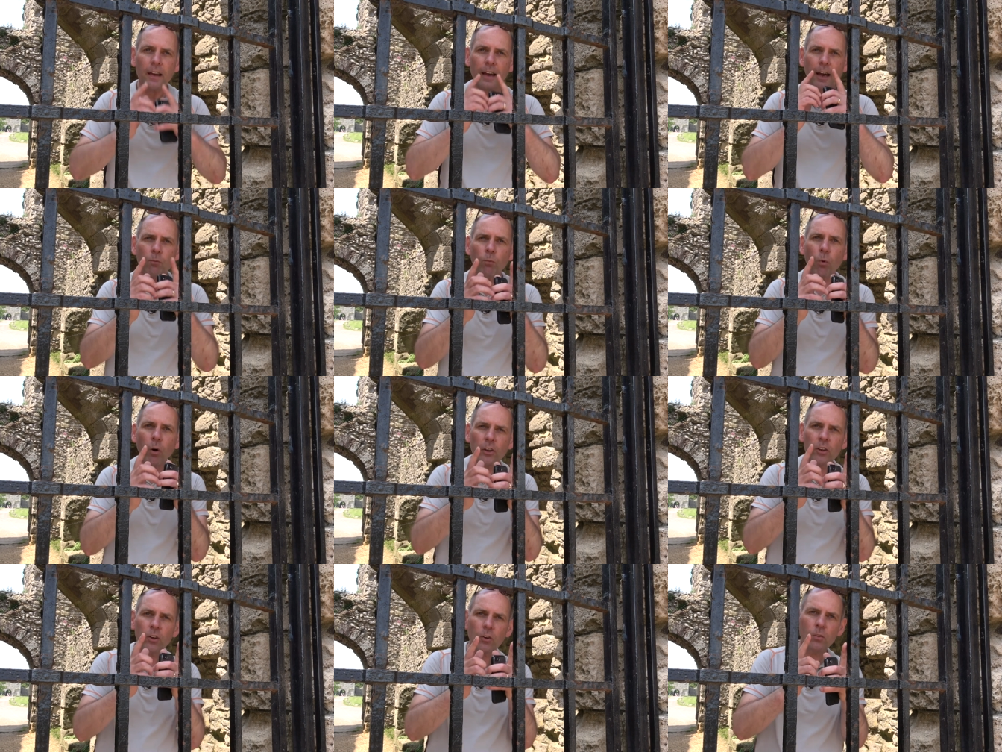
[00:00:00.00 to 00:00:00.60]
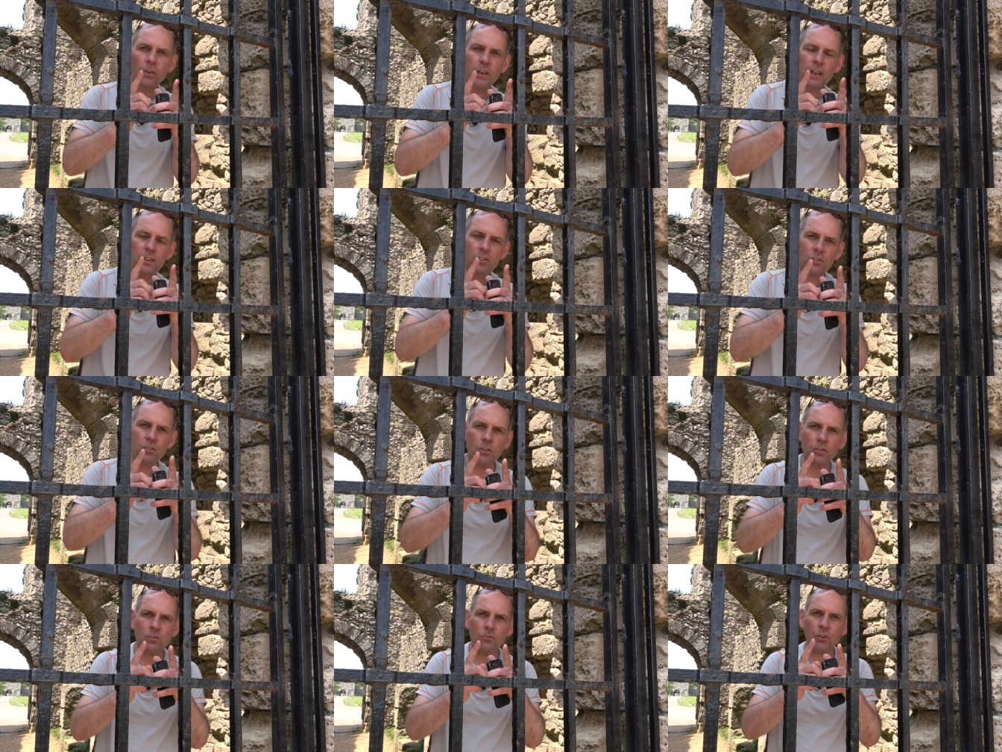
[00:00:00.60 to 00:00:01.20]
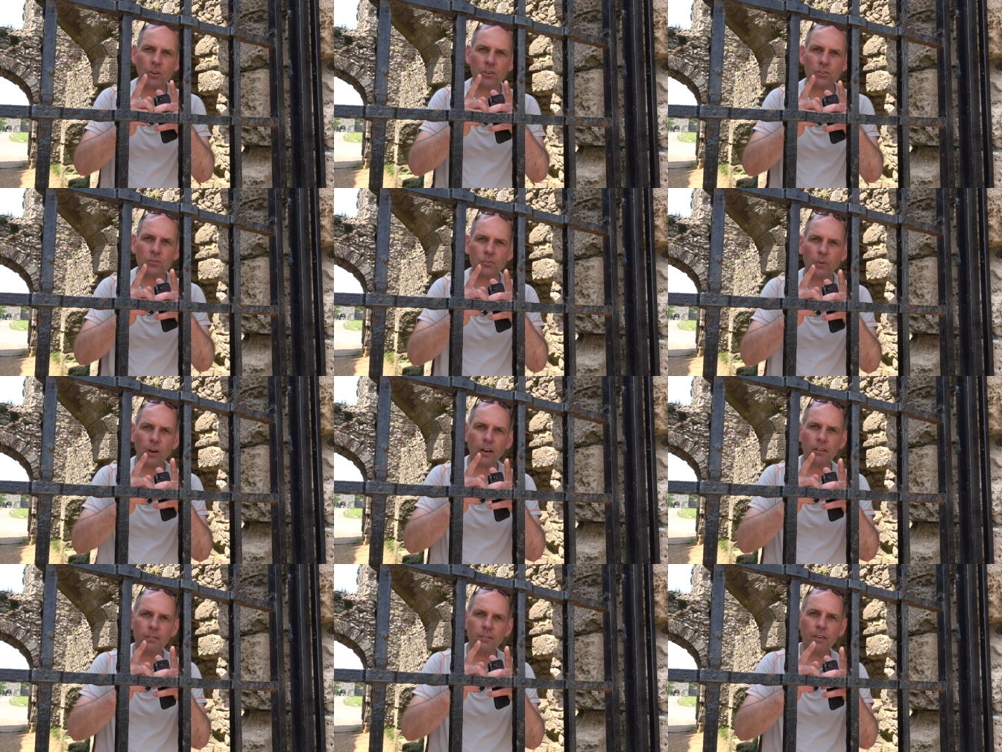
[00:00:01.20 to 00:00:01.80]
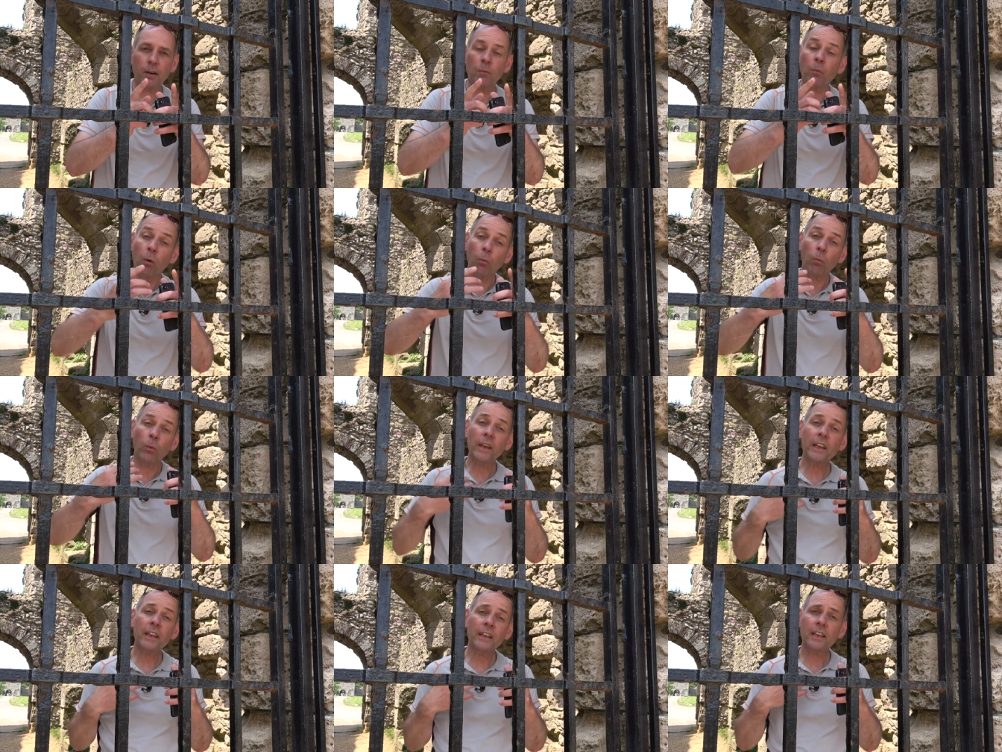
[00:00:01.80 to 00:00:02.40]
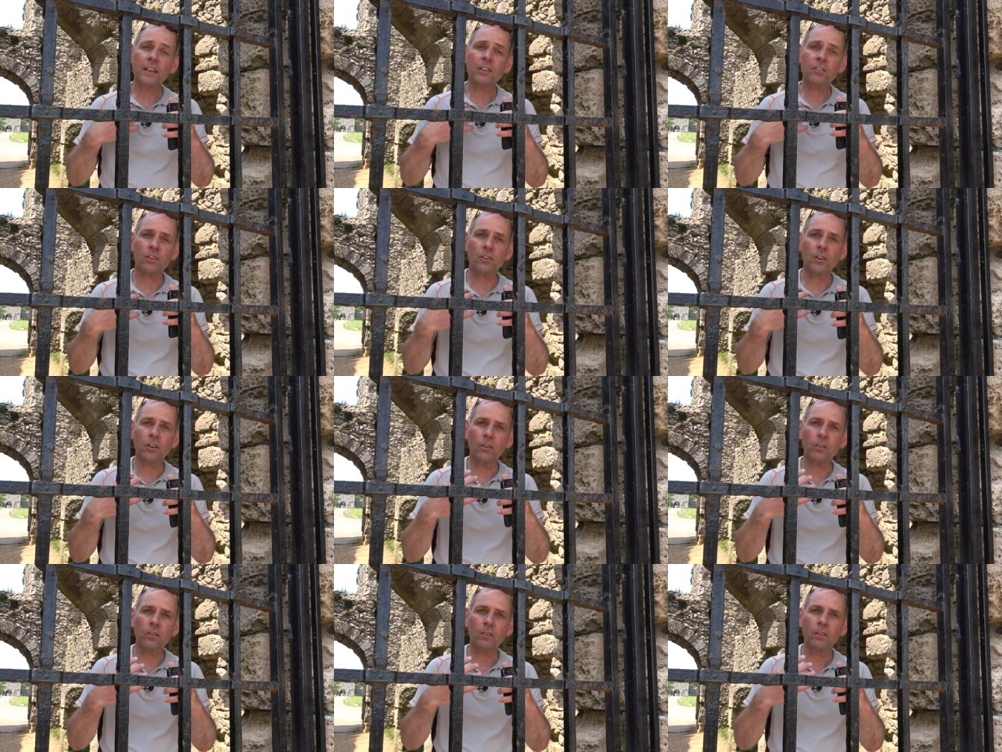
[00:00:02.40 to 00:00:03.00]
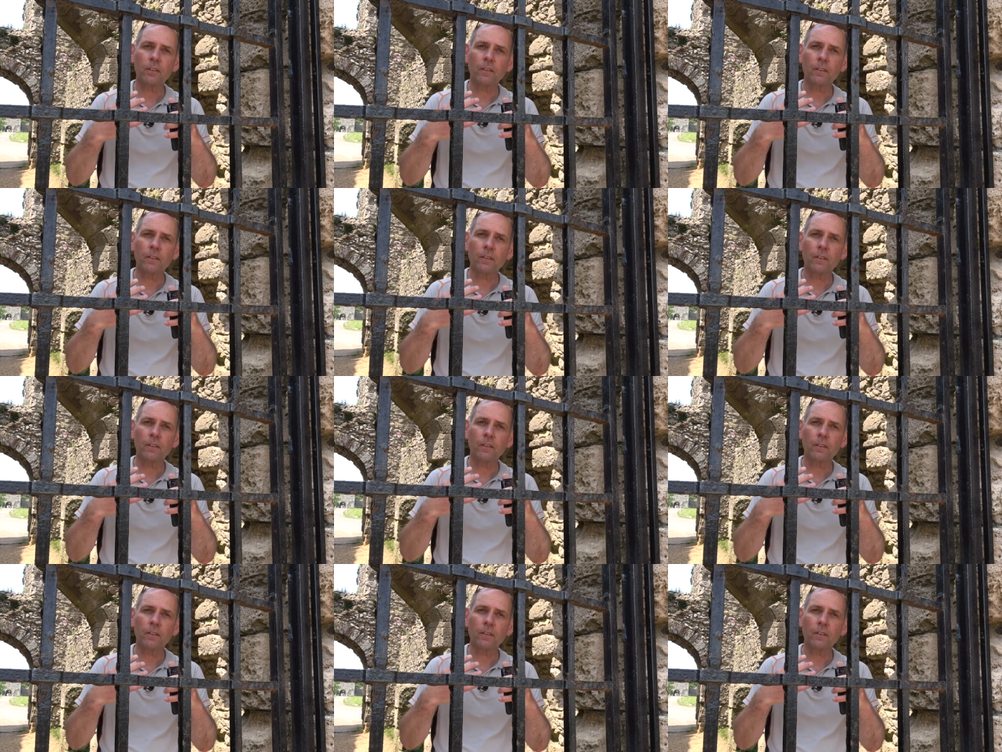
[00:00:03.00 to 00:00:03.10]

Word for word: And what you need to do, Joshua, and what we need to do,